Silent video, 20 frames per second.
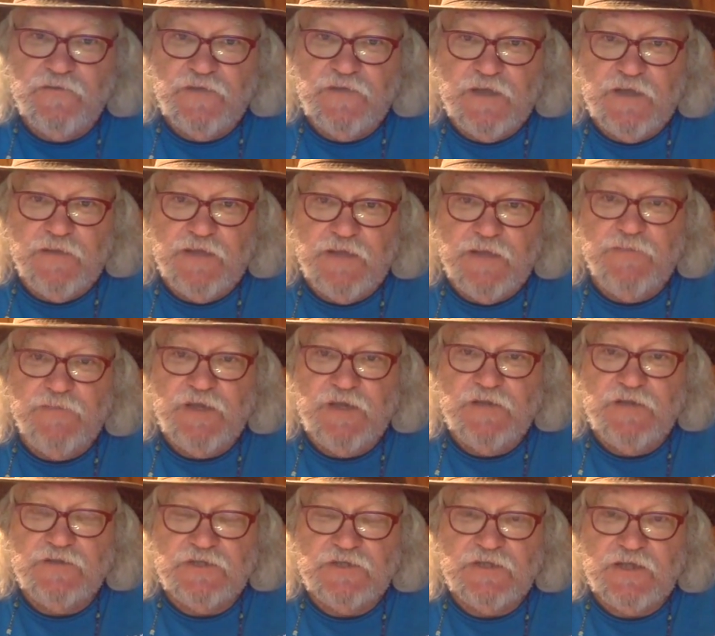that
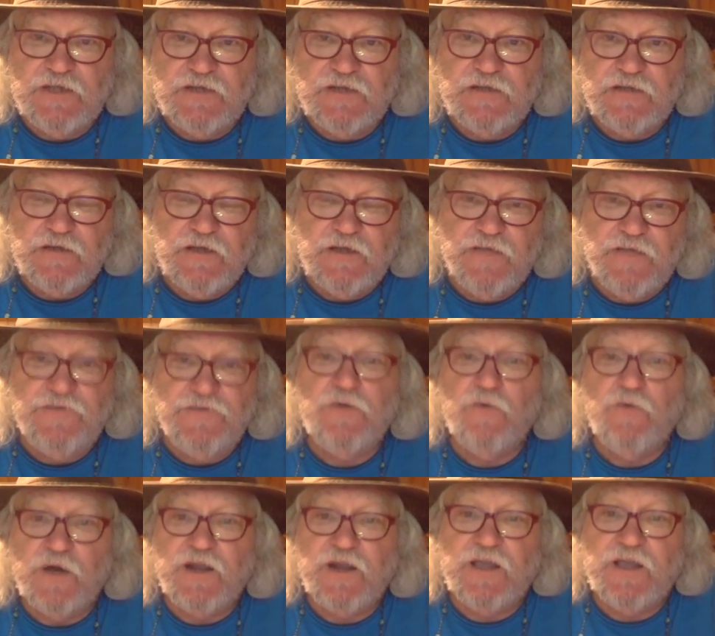means that if you
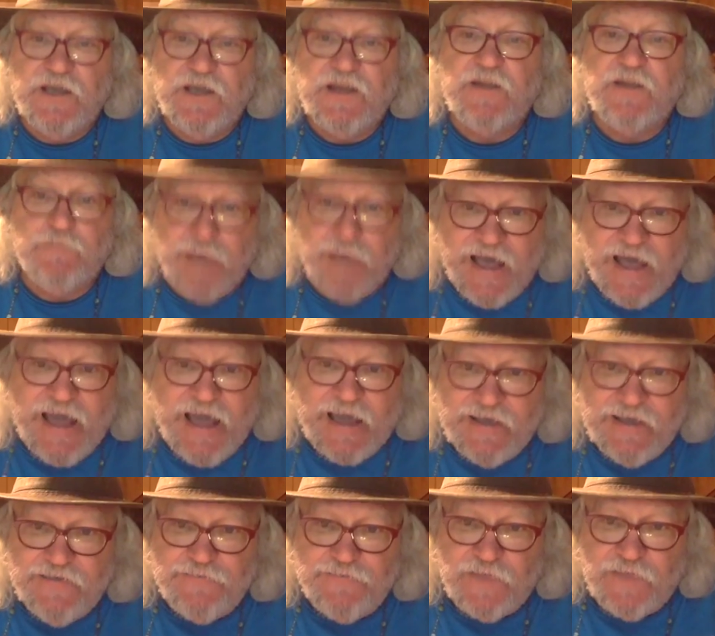want to get it
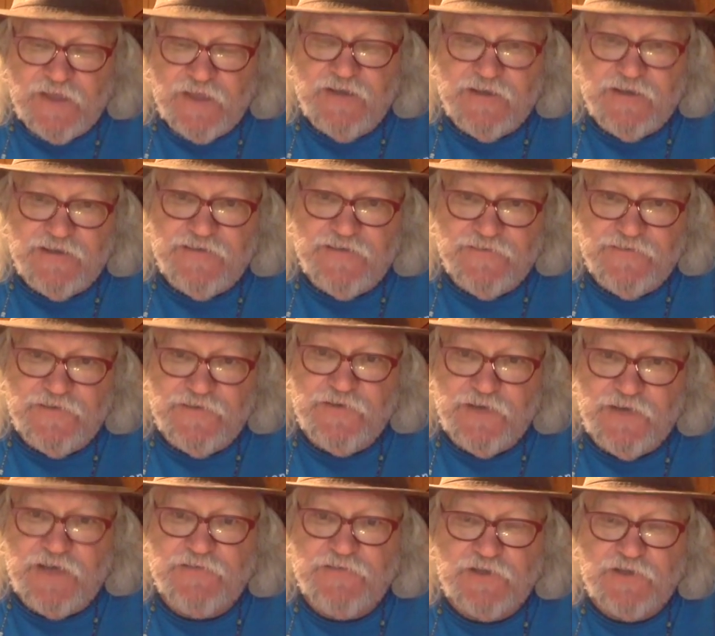back, you
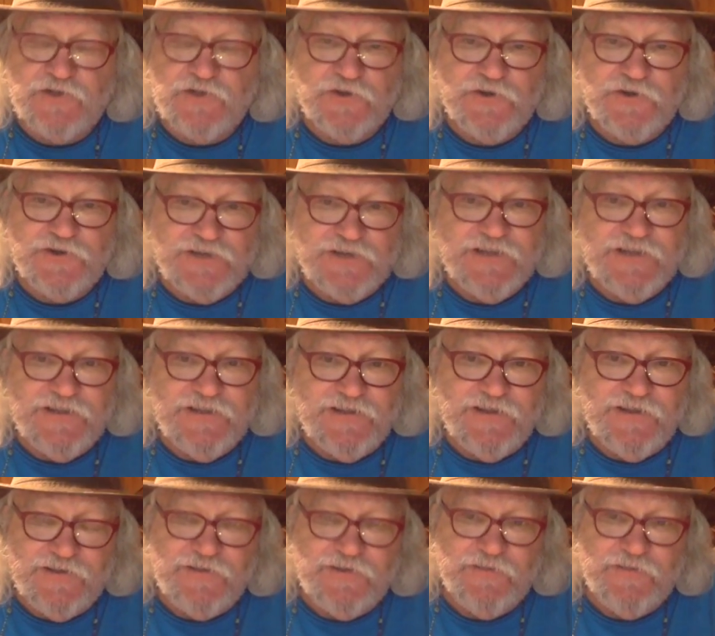have to turn it in
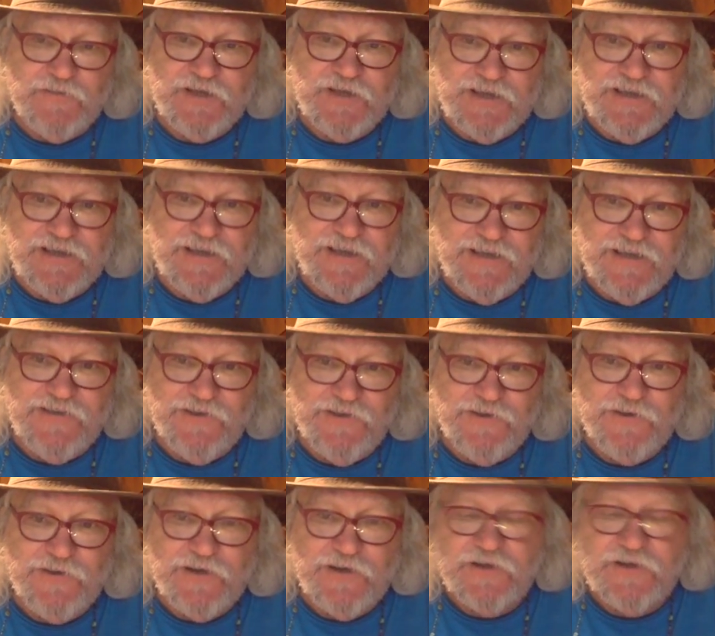at
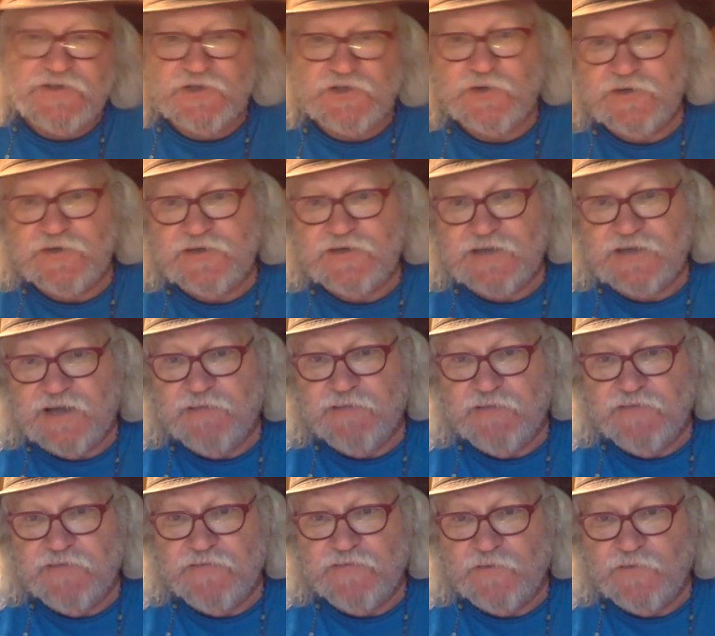at a certain time
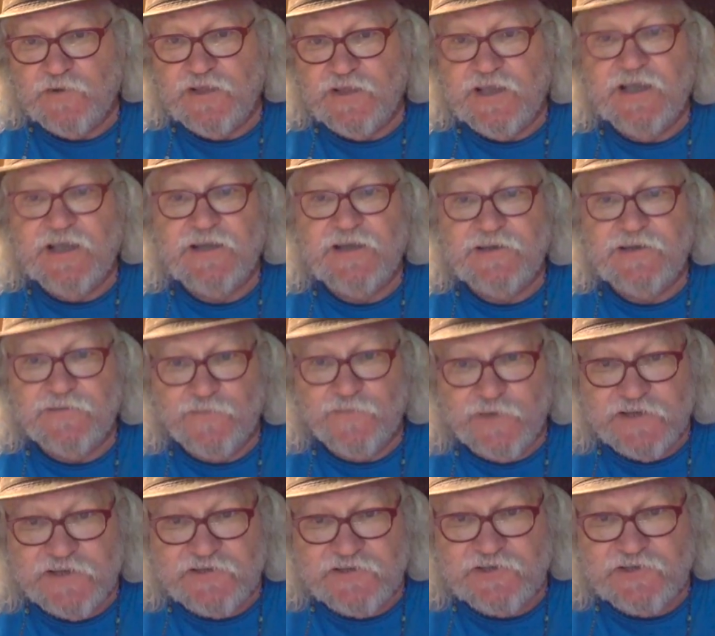before the end of
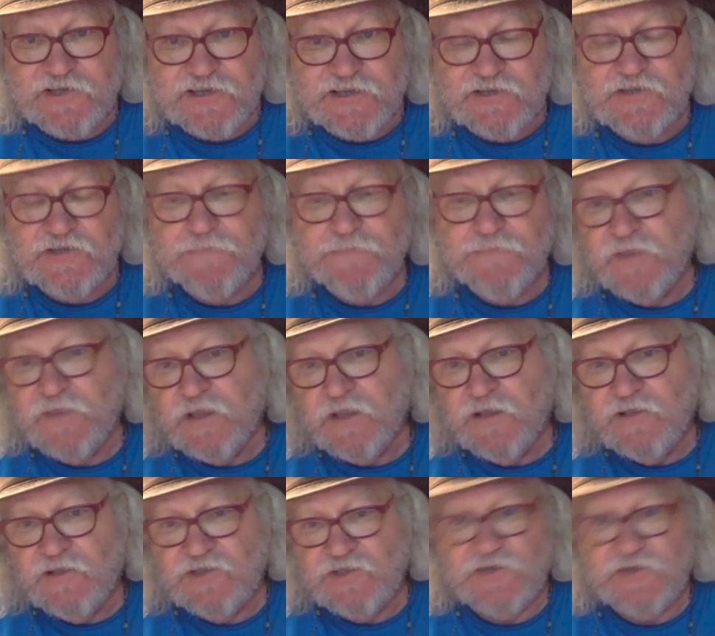week 6,
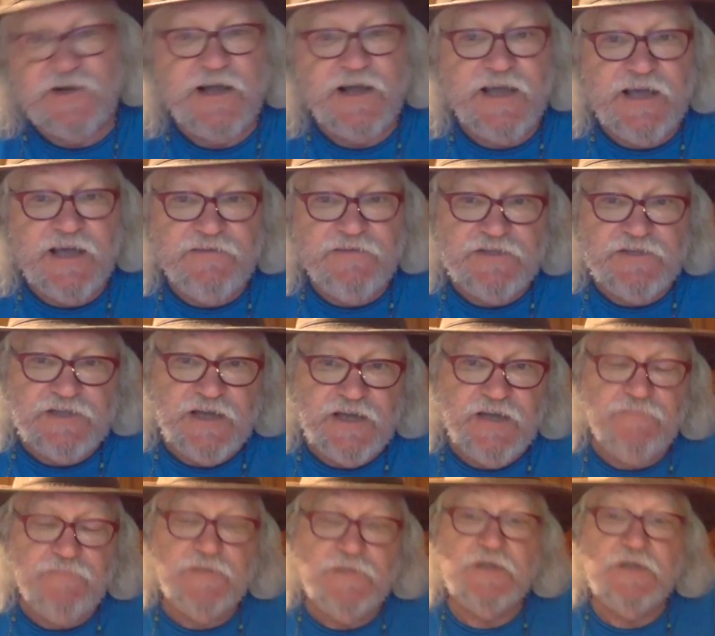so that I have a
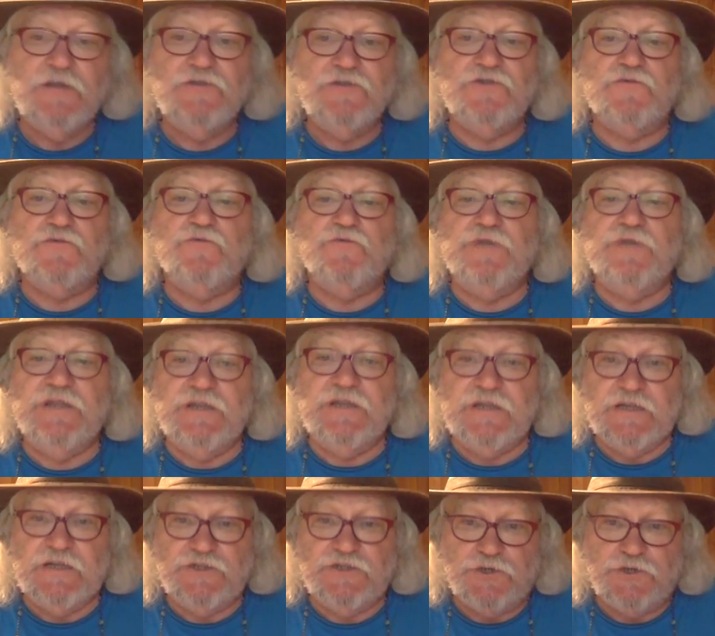time to read it
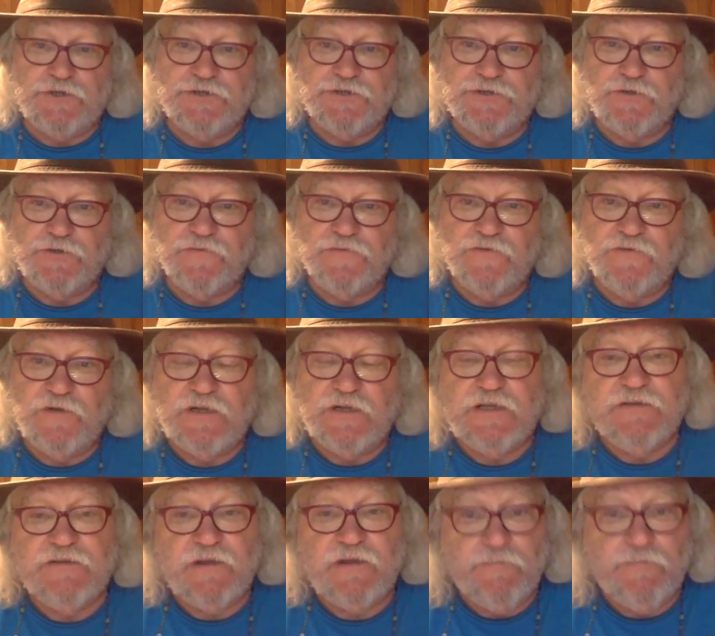and turn it over and
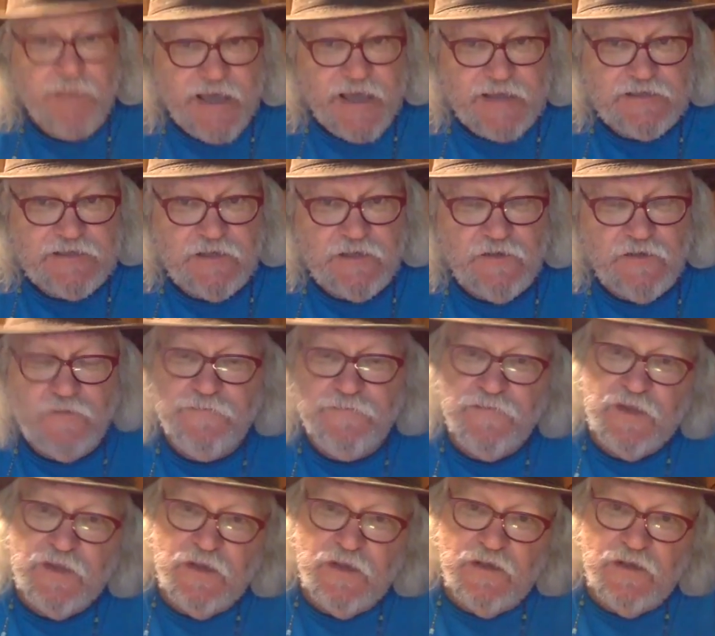get it back to you,
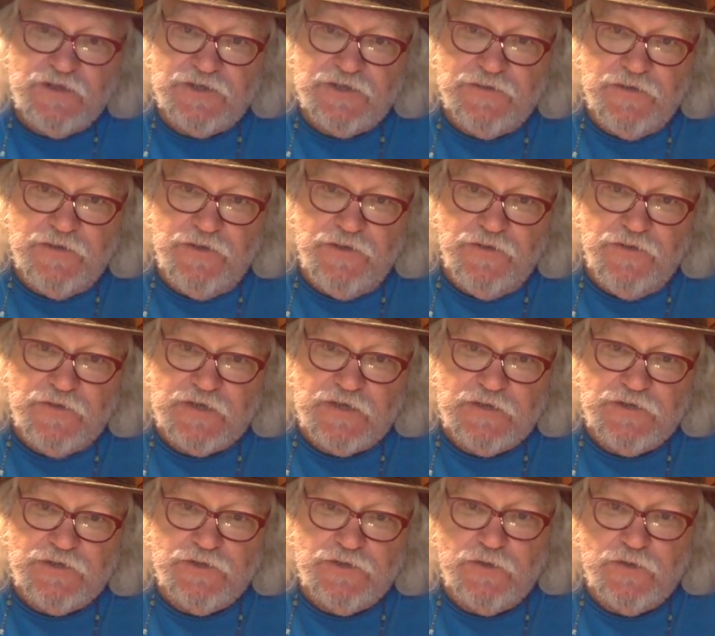so that you
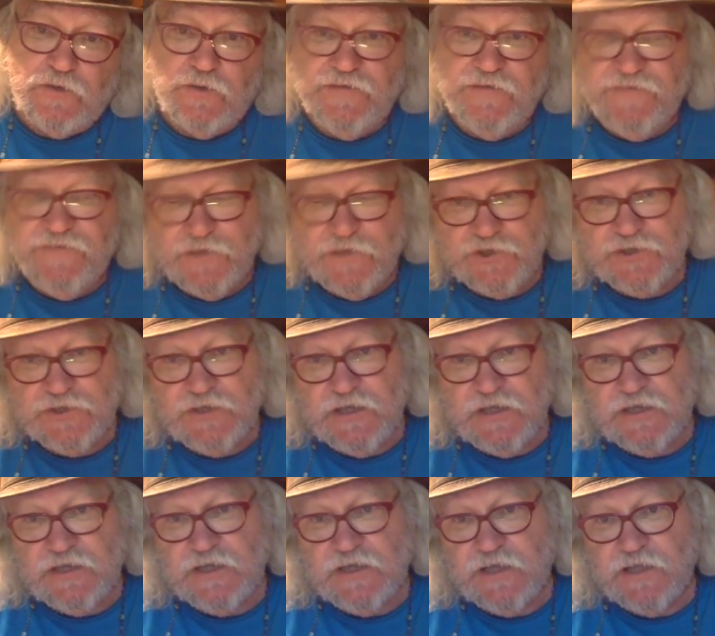can do a revision
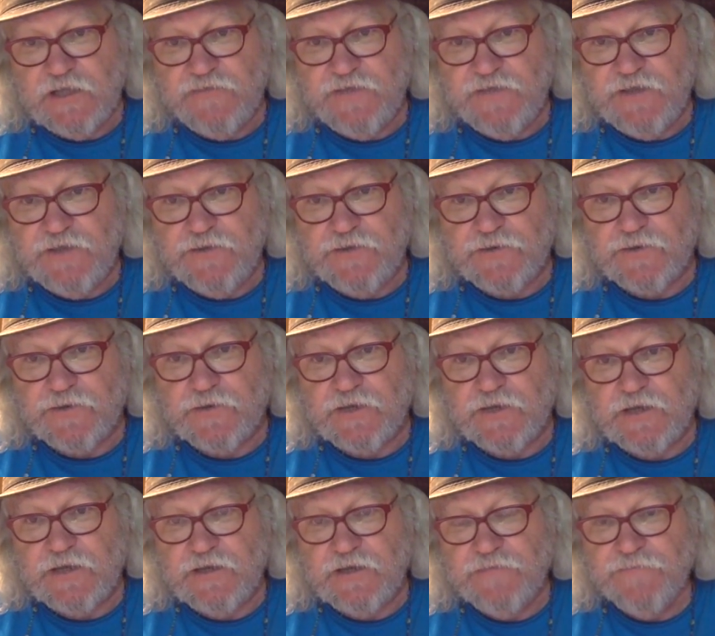and elevate your
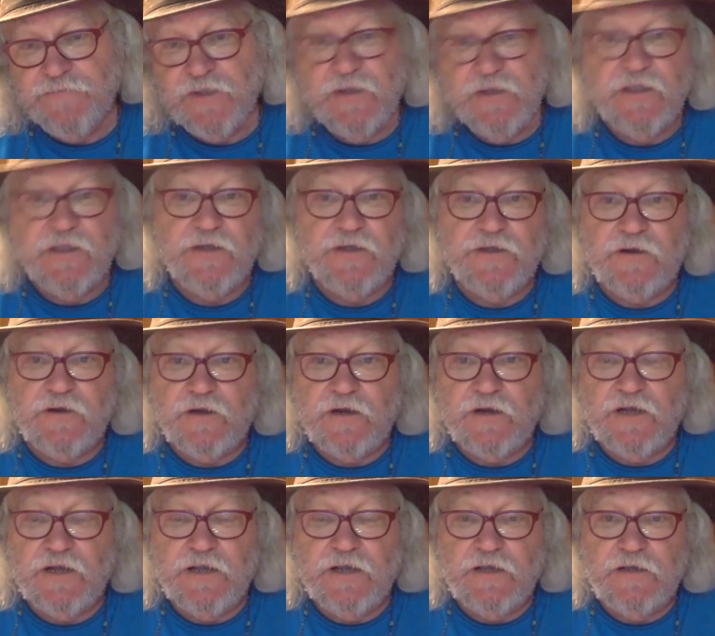grade. Now there
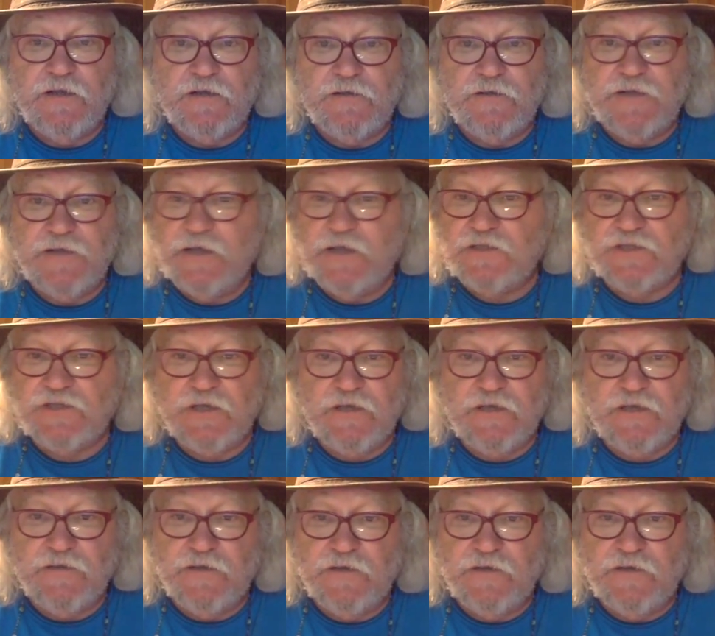are essay